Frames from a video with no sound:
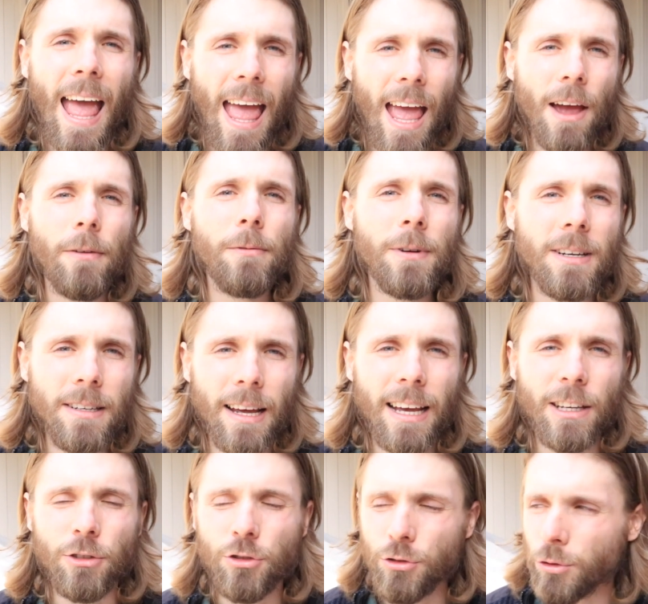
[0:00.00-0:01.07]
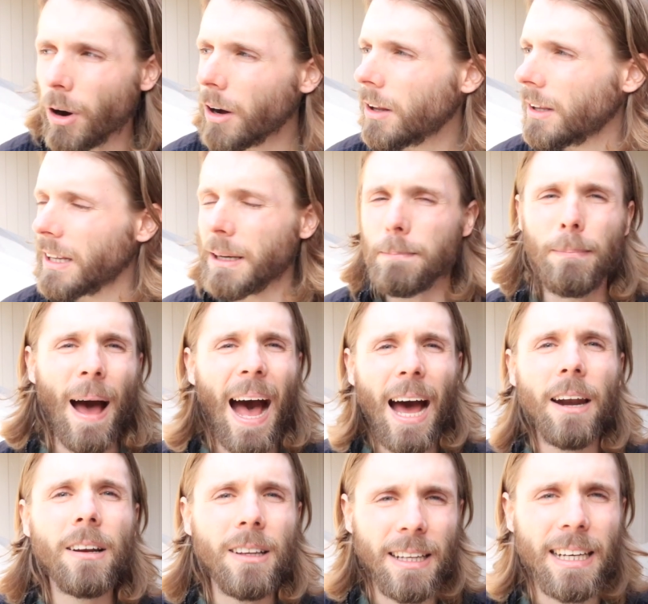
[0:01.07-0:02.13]
every day, struggling,
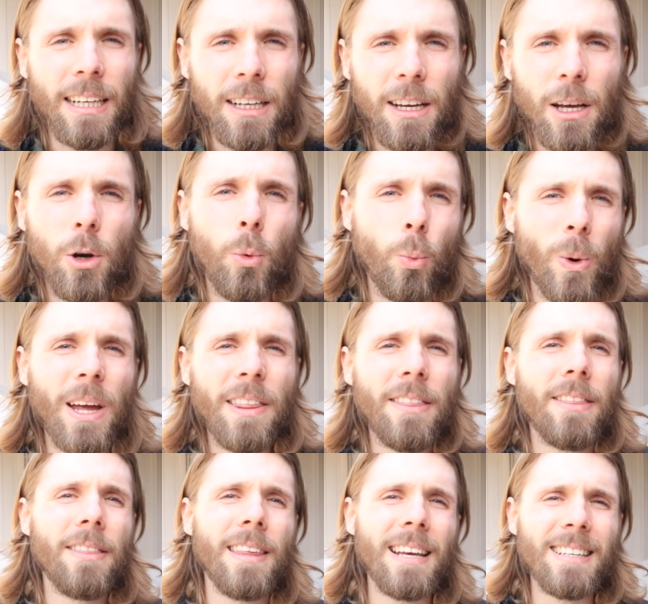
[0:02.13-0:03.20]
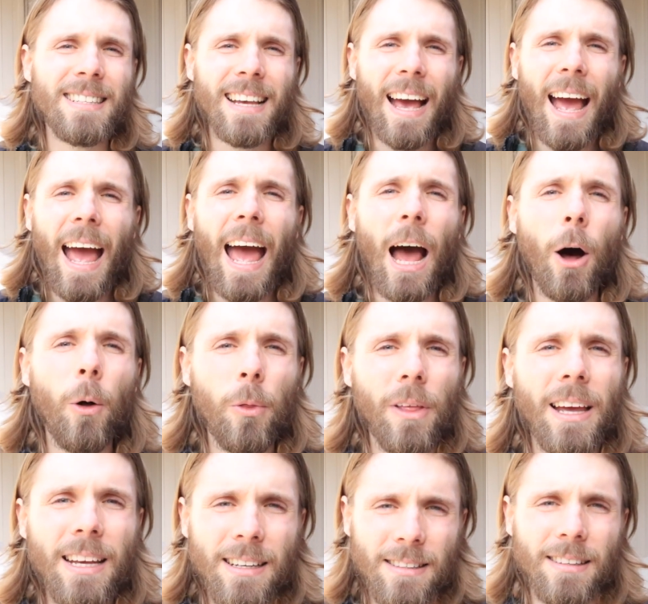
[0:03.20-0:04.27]
battling with this health
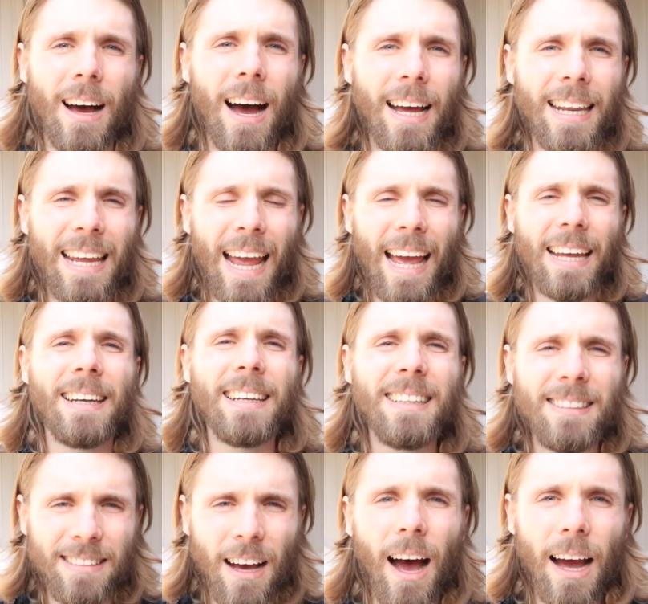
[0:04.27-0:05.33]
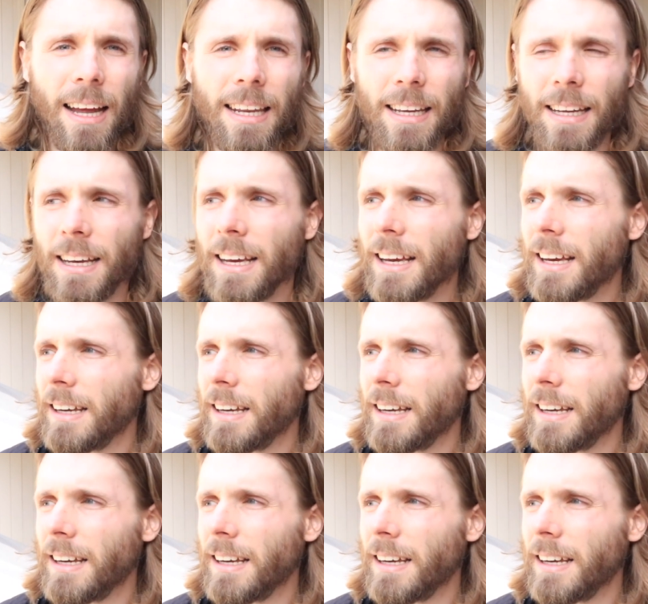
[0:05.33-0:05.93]
anxiety and anxiety.